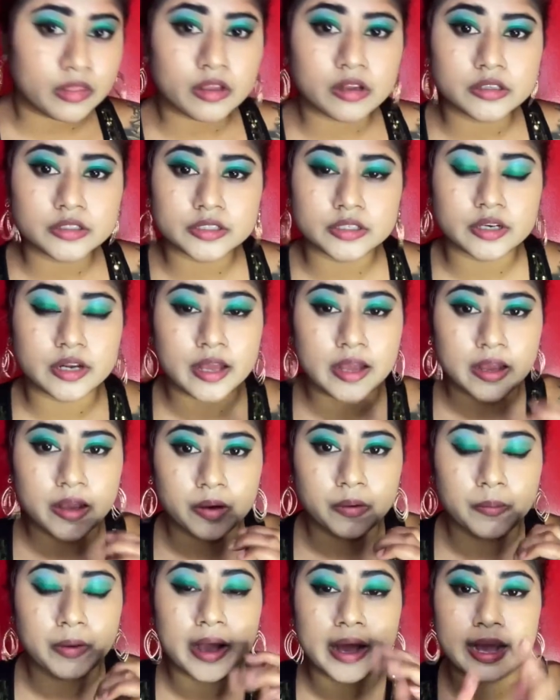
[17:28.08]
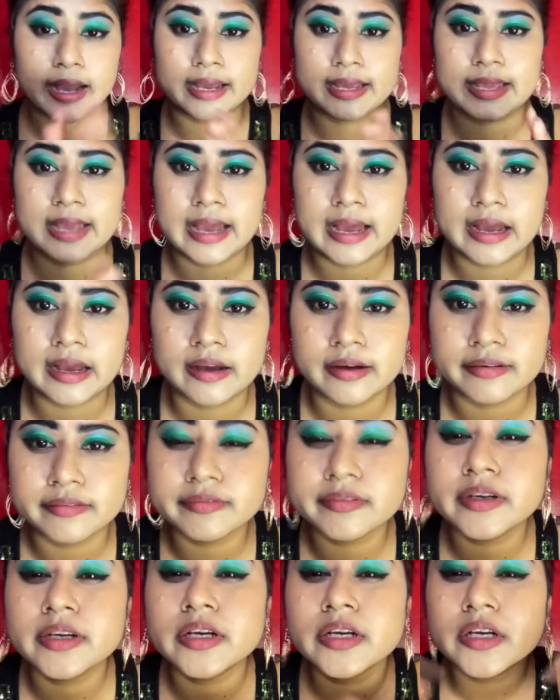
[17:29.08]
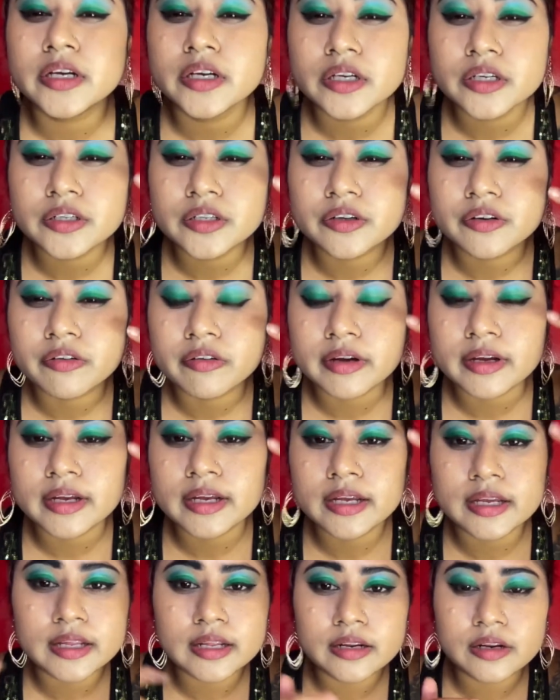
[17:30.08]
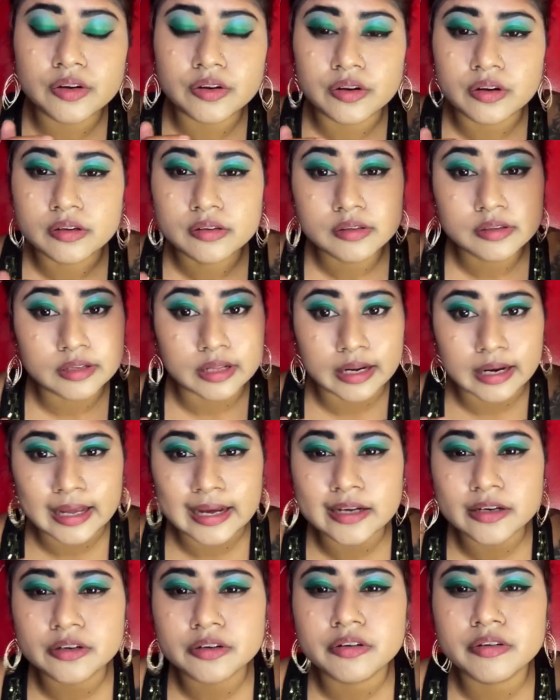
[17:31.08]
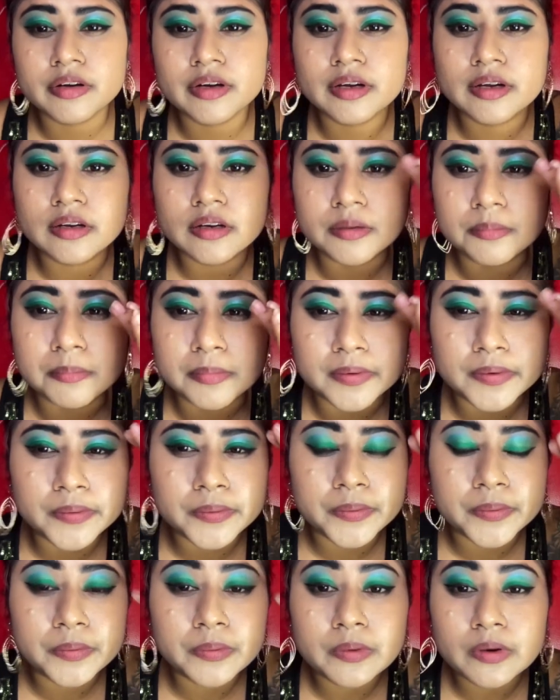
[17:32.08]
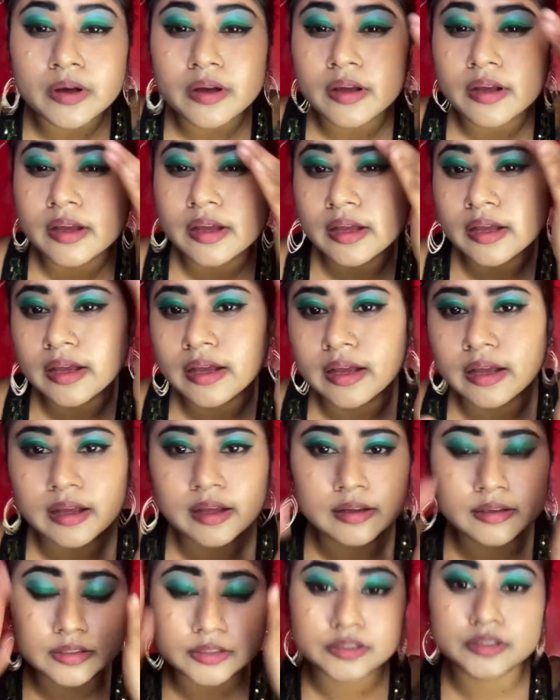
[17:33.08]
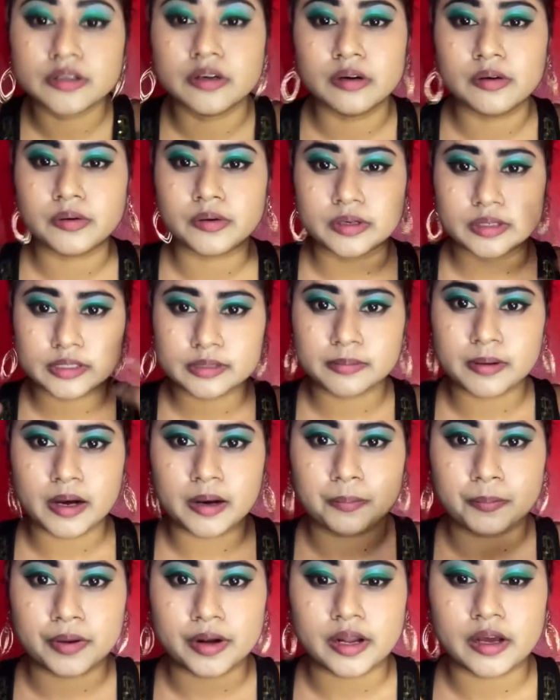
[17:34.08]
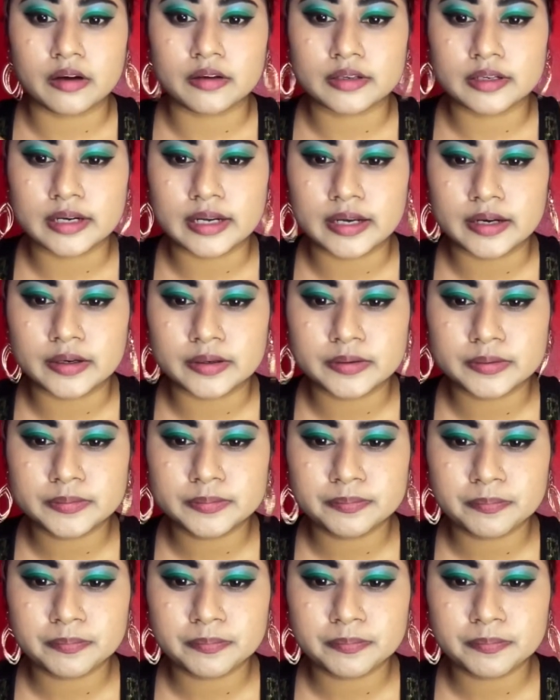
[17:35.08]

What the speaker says: so now I have the green, the lighter green, the blue, so it's popping out now.